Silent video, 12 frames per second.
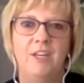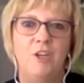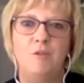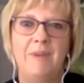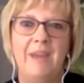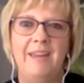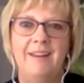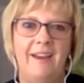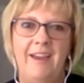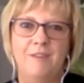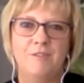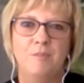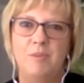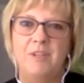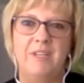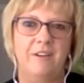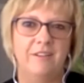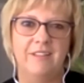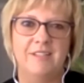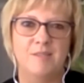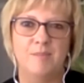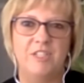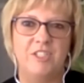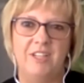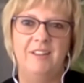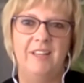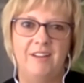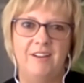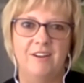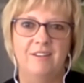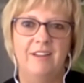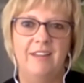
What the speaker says: You may not have to put nearly as much in later.